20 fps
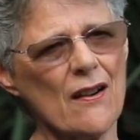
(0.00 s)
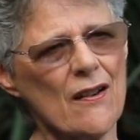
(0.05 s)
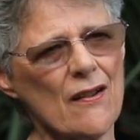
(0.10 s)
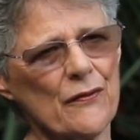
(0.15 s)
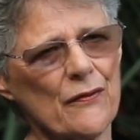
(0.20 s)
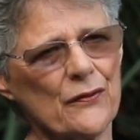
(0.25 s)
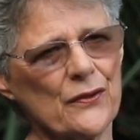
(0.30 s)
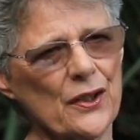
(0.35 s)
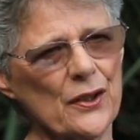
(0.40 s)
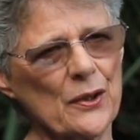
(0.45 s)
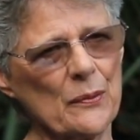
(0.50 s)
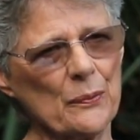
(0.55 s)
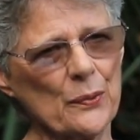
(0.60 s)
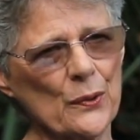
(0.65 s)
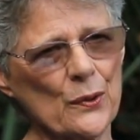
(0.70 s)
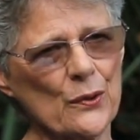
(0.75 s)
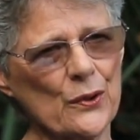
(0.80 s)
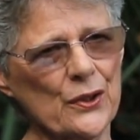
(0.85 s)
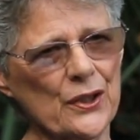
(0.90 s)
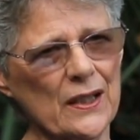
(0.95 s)
after the
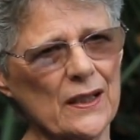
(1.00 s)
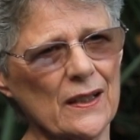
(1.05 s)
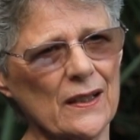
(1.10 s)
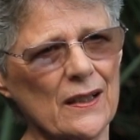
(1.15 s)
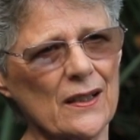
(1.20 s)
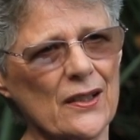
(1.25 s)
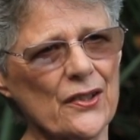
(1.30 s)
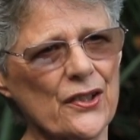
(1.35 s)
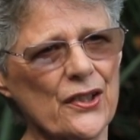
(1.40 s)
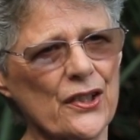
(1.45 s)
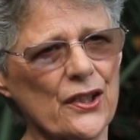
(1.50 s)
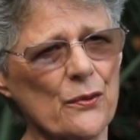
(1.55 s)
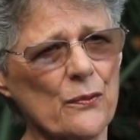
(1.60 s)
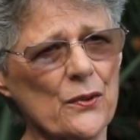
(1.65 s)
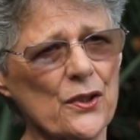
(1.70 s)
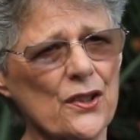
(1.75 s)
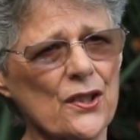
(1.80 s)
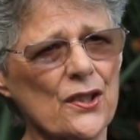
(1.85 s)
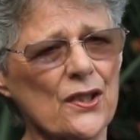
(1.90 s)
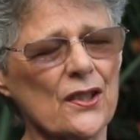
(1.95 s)
broadcast there
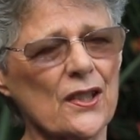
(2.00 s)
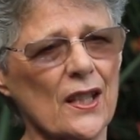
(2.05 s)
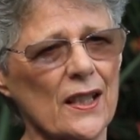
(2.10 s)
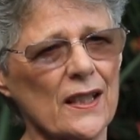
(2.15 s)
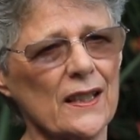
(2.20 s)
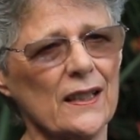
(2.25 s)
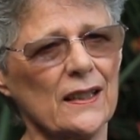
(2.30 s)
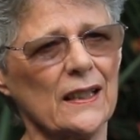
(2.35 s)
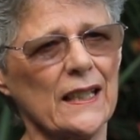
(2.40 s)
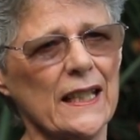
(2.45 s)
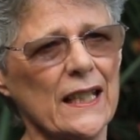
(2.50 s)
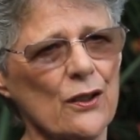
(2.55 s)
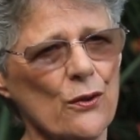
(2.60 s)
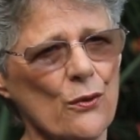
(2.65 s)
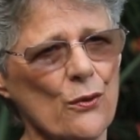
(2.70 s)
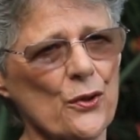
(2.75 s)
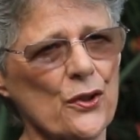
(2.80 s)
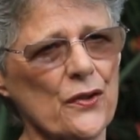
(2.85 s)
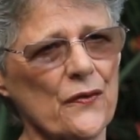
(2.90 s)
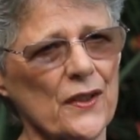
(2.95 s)
was certainly
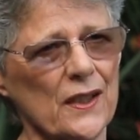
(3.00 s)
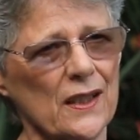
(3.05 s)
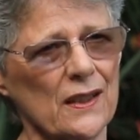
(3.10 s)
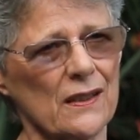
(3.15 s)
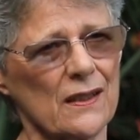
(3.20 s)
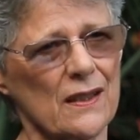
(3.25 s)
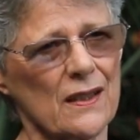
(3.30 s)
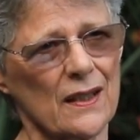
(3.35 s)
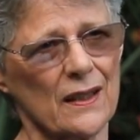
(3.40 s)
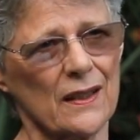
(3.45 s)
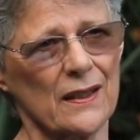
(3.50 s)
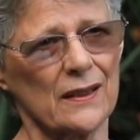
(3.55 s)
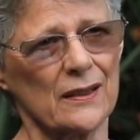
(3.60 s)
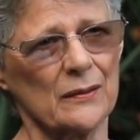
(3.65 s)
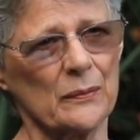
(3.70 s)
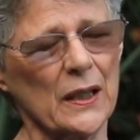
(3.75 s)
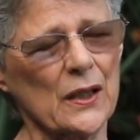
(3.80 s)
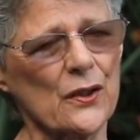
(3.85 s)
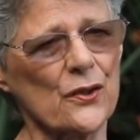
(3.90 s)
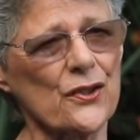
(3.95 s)
cause for
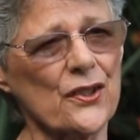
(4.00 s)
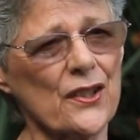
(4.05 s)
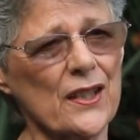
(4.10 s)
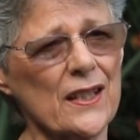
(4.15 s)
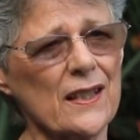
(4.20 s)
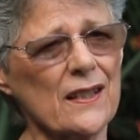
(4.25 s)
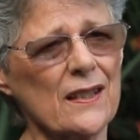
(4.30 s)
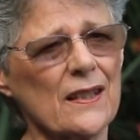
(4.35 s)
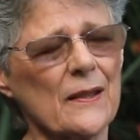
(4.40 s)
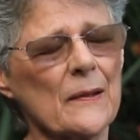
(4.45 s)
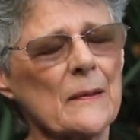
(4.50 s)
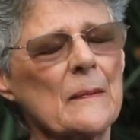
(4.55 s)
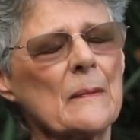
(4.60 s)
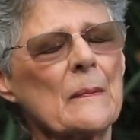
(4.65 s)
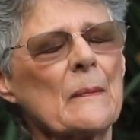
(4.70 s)
concern, because this